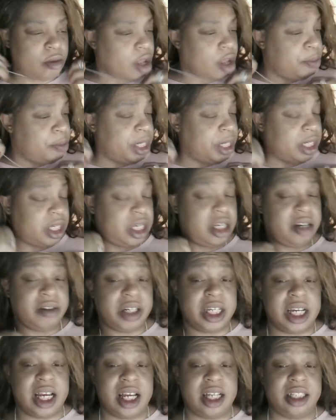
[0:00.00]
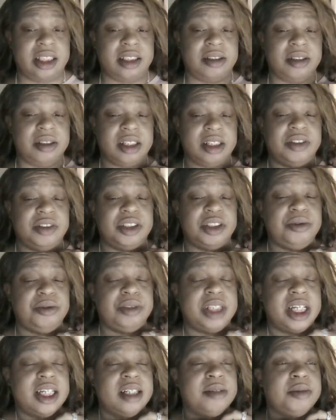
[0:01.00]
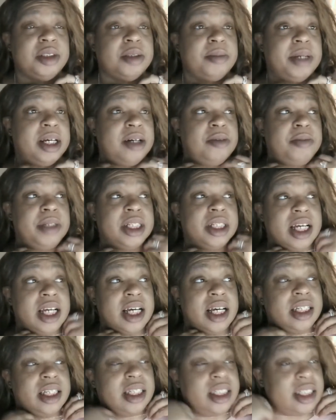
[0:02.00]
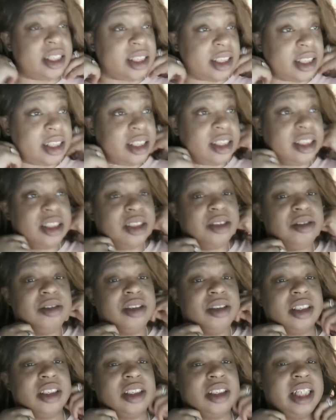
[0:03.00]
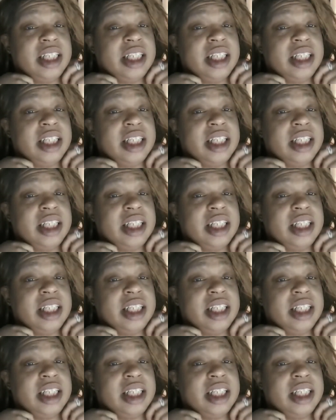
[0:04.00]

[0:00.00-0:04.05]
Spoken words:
But Kirion don't give two damns about Milan and his issues because